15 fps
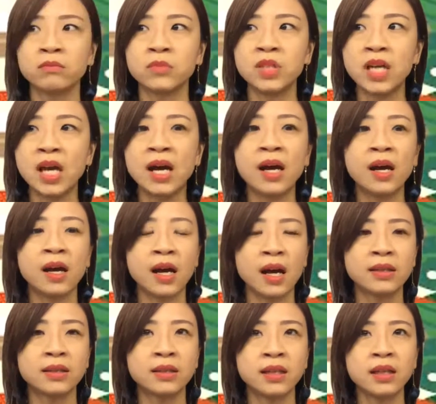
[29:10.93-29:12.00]
yeah,
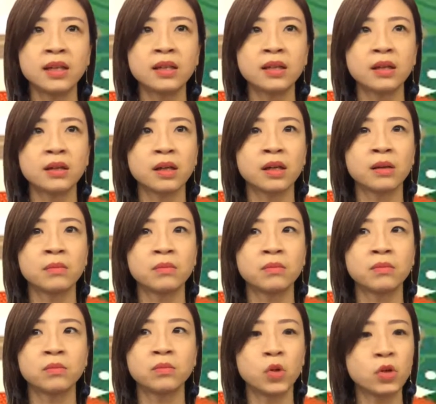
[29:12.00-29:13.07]
I think
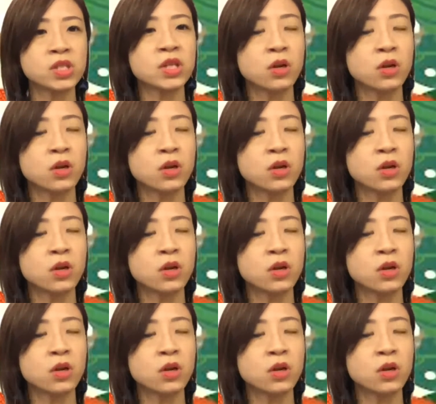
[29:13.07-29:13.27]
most